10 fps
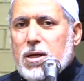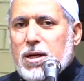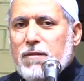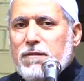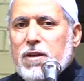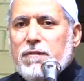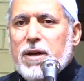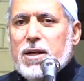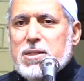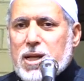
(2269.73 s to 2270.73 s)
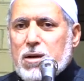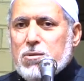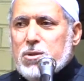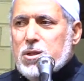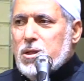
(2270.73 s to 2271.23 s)
and Fairfax
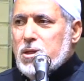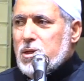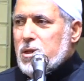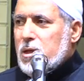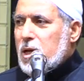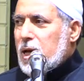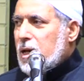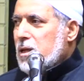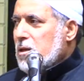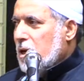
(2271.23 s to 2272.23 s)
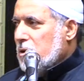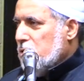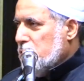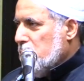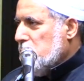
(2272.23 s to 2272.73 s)
County and
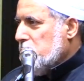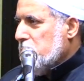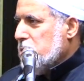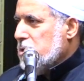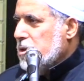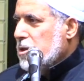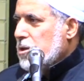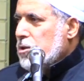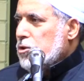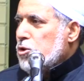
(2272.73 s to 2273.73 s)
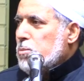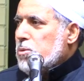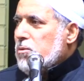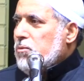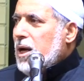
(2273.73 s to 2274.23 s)
other churches to
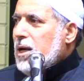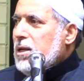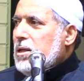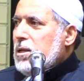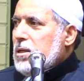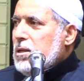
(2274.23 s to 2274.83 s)
provide